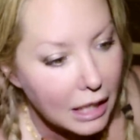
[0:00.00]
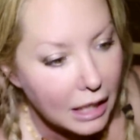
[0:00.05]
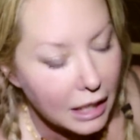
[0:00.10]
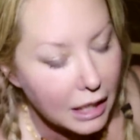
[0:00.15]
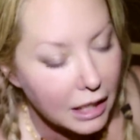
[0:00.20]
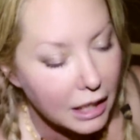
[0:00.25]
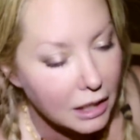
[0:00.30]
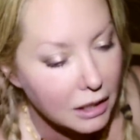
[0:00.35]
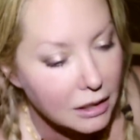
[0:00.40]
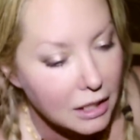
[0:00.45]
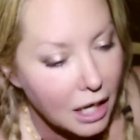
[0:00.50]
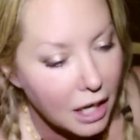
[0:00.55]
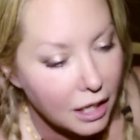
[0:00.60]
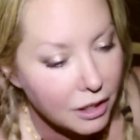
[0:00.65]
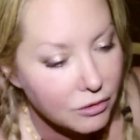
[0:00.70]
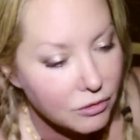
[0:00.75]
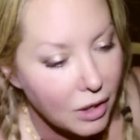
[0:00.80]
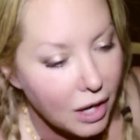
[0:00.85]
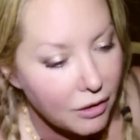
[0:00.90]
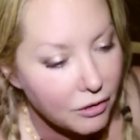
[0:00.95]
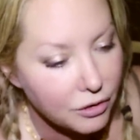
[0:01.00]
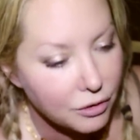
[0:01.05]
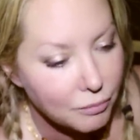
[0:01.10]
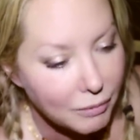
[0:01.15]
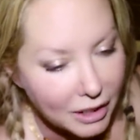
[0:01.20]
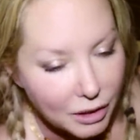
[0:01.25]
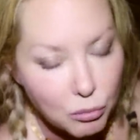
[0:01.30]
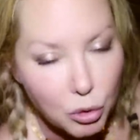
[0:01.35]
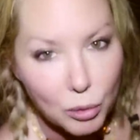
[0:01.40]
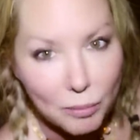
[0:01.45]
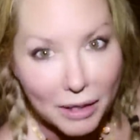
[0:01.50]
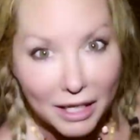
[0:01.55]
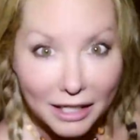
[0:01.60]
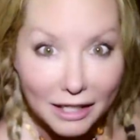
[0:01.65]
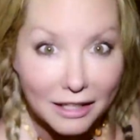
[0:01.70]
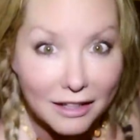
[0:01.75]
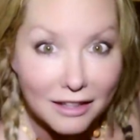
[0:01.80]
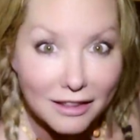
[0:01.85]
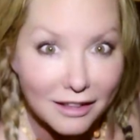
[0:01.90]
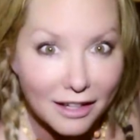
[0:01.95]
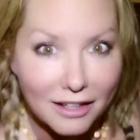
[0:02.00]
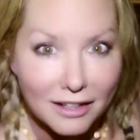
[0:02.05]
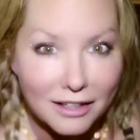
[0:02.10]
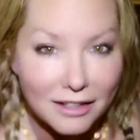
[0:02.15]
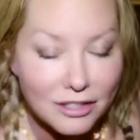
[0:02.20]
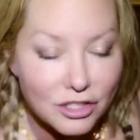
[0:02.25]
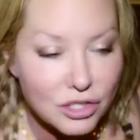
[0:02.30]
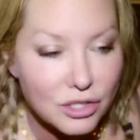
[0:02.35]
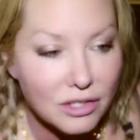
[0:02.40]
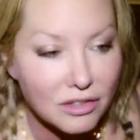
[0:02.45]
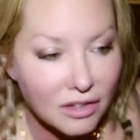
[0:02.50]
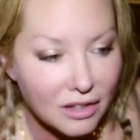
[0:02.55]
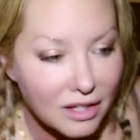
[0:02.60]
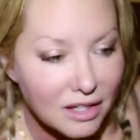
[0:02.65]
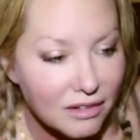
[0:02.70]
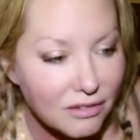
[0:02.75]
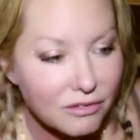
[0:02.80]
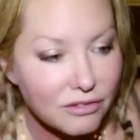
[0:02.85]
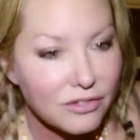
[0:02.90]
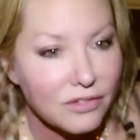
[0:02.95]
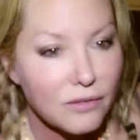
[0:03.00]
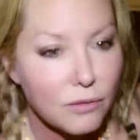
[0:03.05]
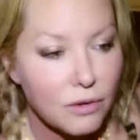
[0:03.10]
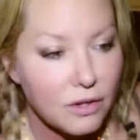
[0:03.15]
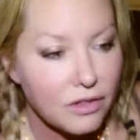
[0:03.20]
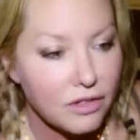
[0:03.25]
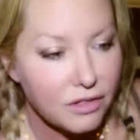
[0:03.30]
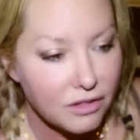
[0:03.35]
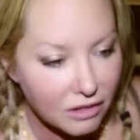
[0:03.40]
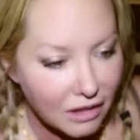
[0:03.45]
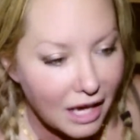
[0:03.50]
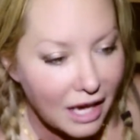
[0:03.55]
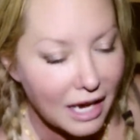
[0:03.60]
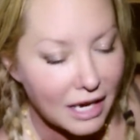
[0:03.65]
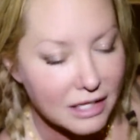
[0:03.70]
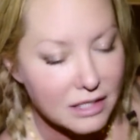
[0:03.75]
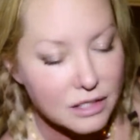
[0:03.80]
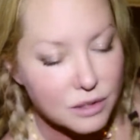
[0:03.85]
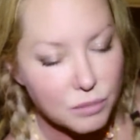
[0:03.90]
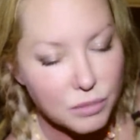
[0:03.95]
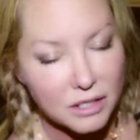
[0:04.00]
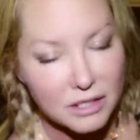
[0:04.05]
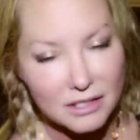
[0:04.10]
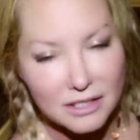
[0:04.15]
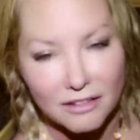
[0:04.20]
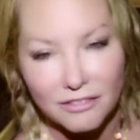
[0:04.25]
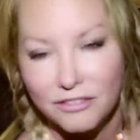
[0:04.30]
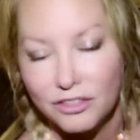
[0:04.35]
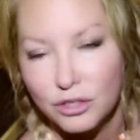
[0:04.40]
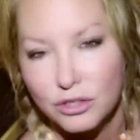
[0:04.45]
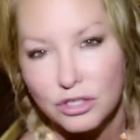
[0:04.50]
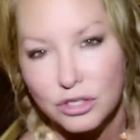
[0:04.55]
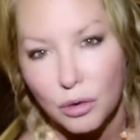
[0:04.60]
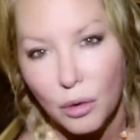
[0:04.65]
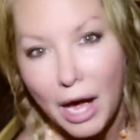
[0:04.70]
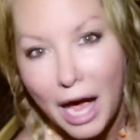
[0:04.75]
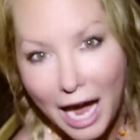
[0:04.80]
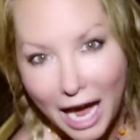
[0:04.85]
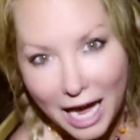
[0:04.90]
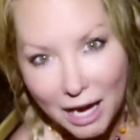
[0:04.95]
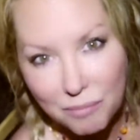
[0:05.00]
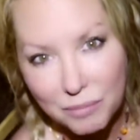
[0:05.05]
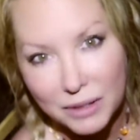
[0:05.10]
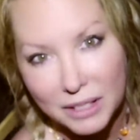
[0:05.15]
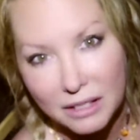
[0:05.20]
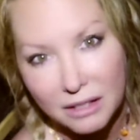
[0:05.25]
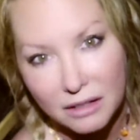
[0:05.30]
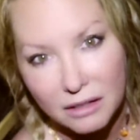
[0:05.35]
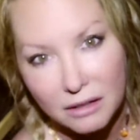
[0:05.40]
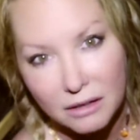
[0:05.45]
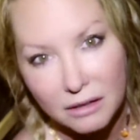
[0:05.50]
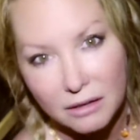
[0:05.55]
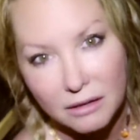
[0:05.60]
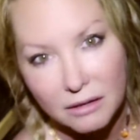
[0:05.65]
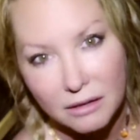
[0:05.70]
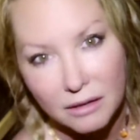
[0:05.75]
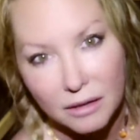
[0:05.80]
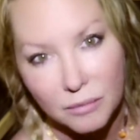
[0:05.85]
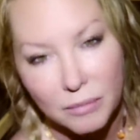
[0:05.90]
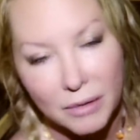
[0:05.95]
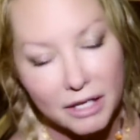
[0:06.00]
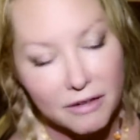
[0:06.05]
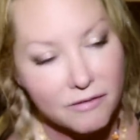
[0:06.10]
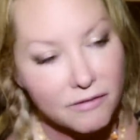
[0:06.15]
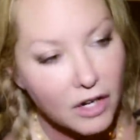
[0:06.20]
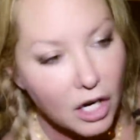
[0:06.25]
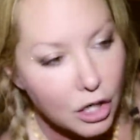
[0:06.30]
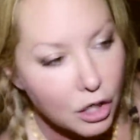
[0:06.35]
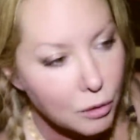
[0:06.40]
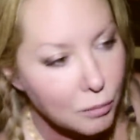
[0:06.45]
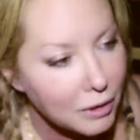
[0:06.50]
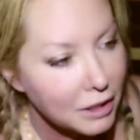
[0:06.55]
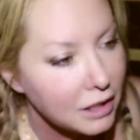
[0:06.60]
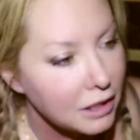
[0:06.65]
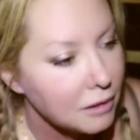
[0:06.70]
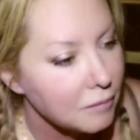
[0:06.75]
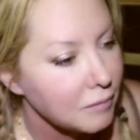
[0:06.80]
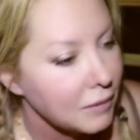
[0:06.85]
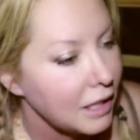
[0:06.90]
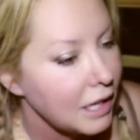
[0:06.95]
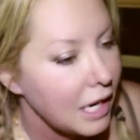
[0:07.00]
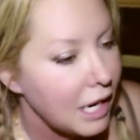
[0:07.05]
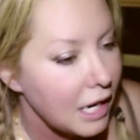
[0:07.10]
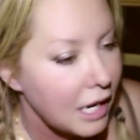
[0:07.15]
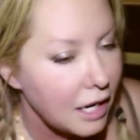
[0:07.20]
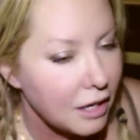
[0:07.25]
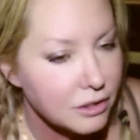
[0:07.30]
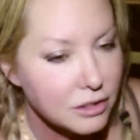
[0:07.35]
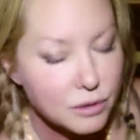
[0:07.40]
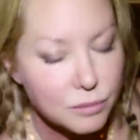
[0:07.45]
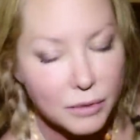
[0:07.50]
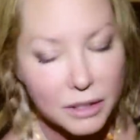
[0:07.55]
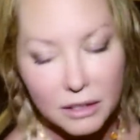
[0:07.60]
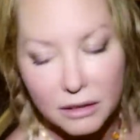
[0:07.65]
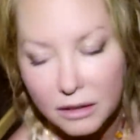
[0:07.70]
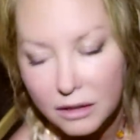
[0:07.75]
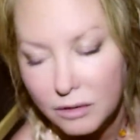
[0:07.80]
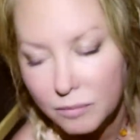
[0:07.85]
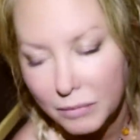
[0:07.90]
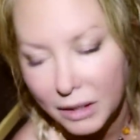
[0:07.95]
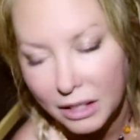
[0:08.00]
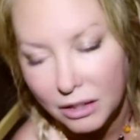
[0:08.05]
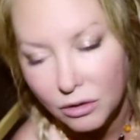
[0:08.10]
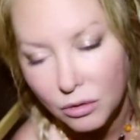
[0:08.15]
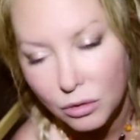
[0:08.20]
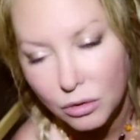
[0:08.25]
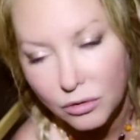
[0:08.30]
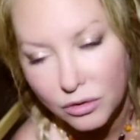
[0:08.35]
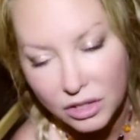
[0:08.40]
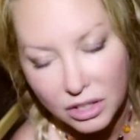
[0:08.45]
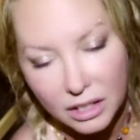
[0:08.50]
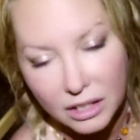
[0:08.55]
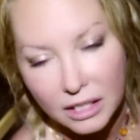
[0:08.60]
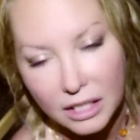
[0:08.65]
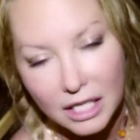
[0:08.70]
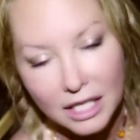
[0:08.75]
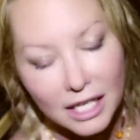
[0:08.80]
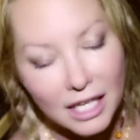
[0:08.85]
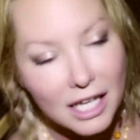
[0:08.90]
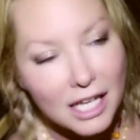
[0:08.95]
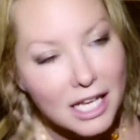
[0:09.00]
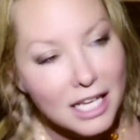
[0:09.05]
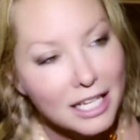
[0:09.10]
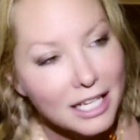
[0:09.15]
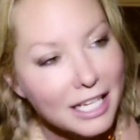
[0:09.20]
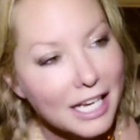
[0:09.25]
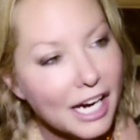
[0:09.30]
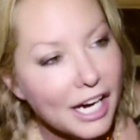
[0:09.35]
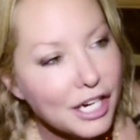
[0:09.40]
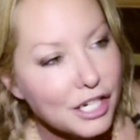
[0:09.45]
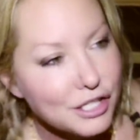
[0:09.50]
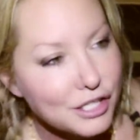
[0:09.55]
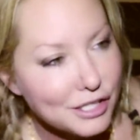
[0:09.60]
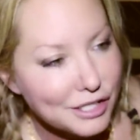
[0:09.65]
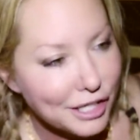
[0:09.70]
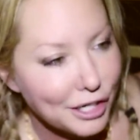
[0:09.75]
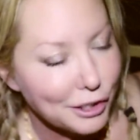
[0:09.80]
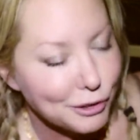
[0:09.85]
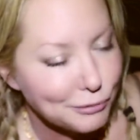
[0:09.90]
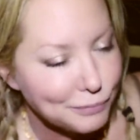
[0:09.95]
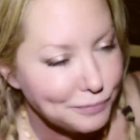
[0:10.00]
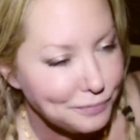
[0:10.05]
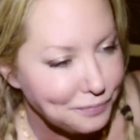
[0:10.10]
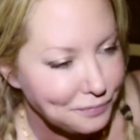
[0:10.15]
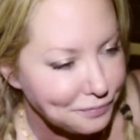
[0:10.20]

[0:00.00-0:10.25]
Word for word: And I'd rather make more money than live with less because I feel so happy in my environment, my house, my, my whole thing. So,